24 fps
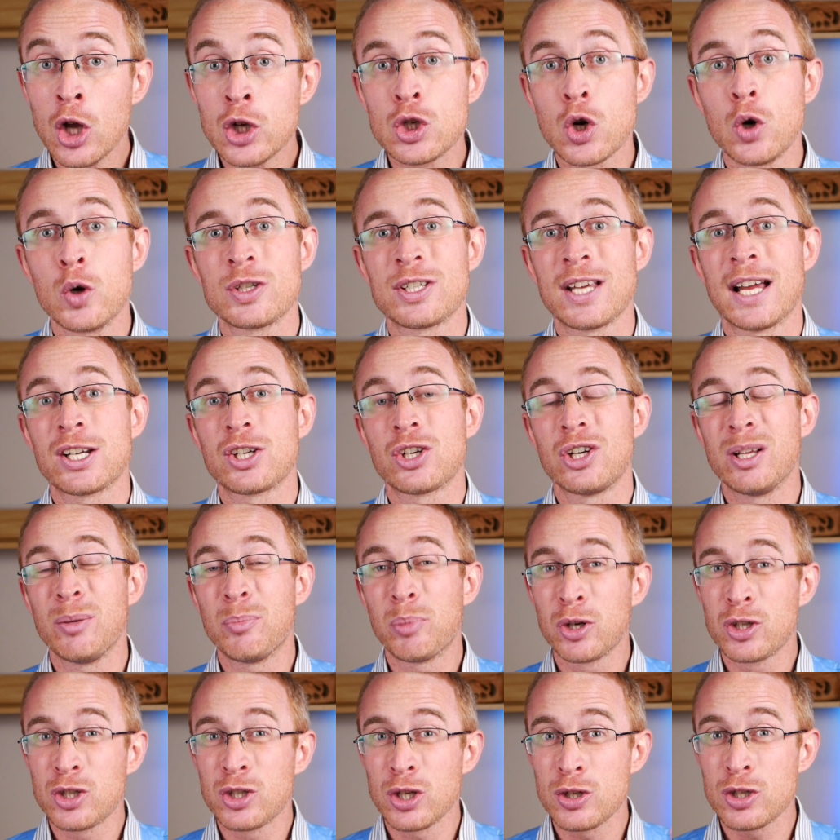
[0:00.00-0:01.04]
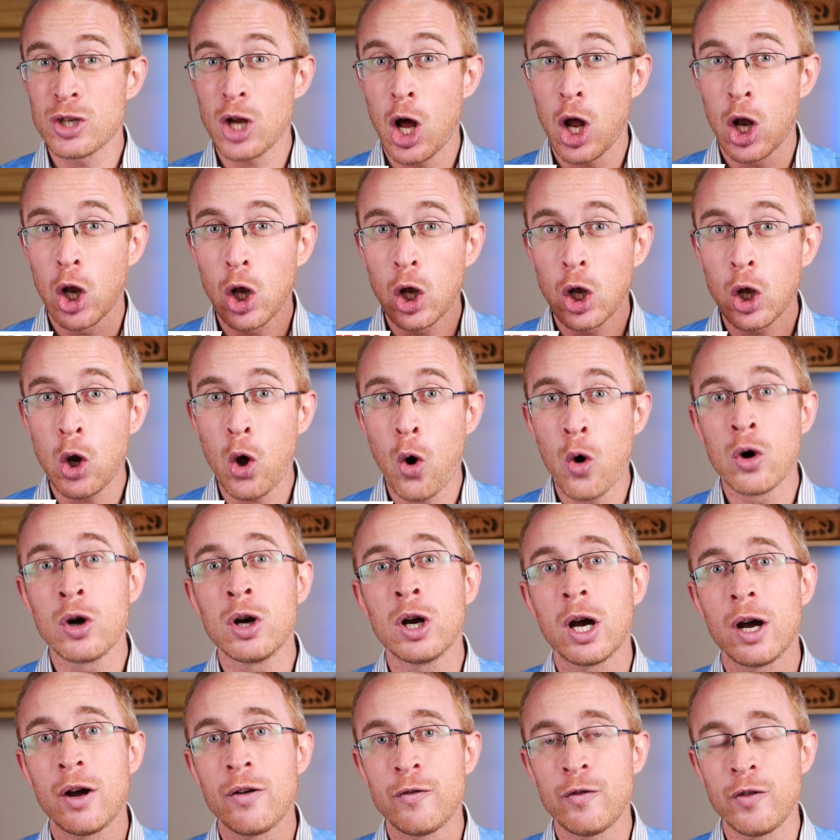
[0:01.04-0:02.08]
dogs actually produce a
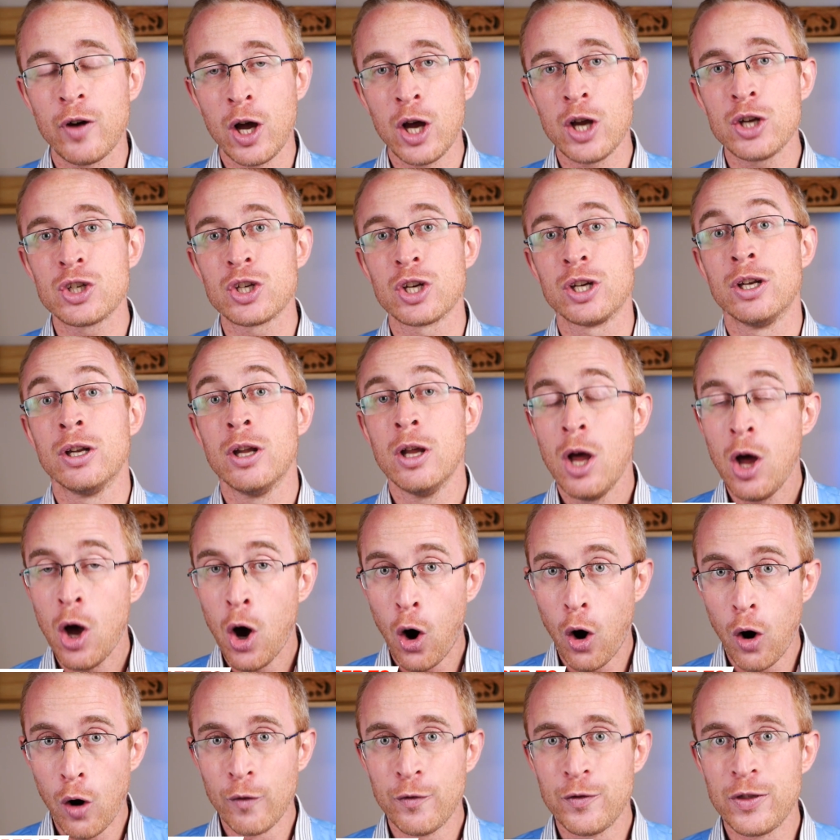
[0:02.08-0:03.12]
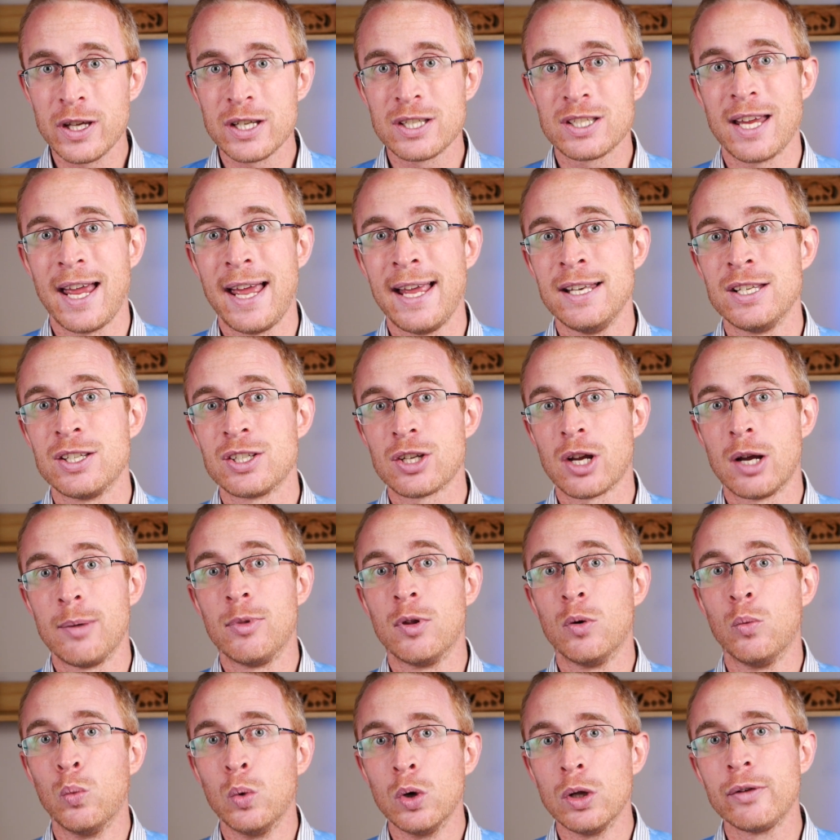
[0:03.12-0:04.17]
longer version of this enzyme
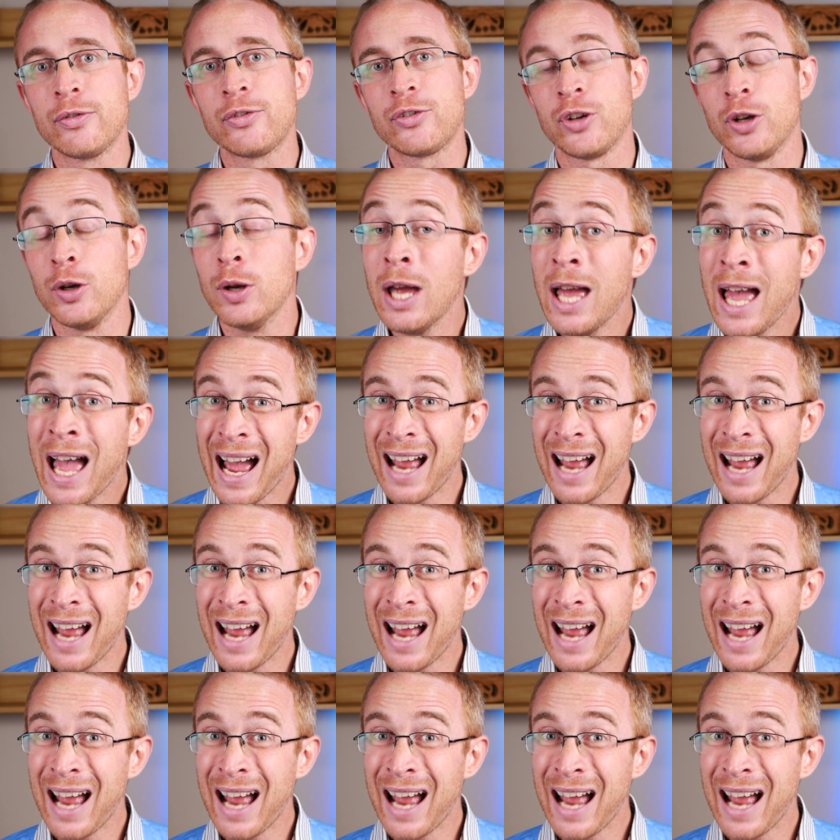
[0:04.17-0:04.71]
than wolves do.